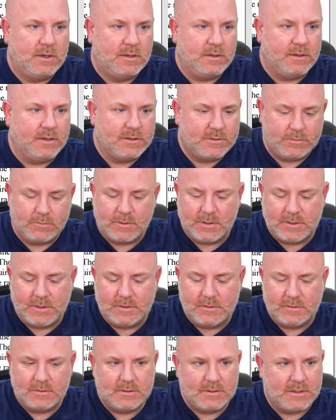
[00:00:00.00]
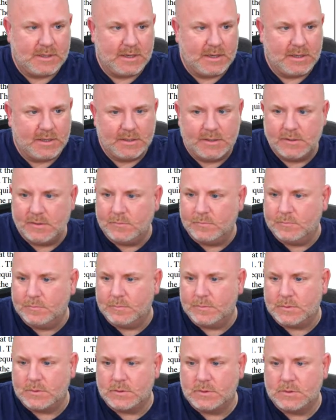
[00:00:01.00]
this one
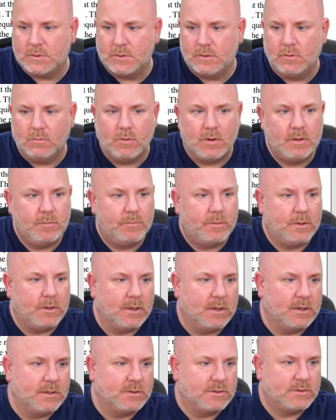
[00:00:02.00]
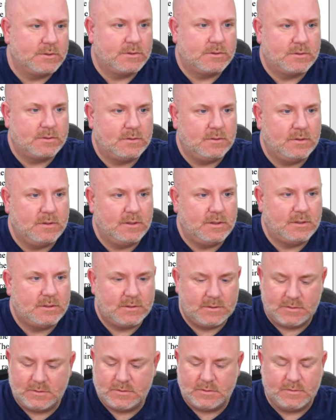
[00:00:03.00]
times 1 plus
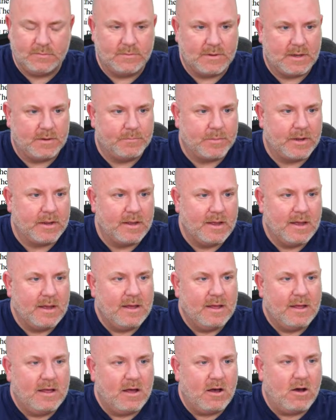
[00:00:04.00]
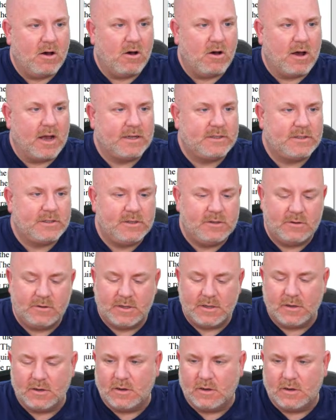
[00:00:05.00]
this divided by, you know what?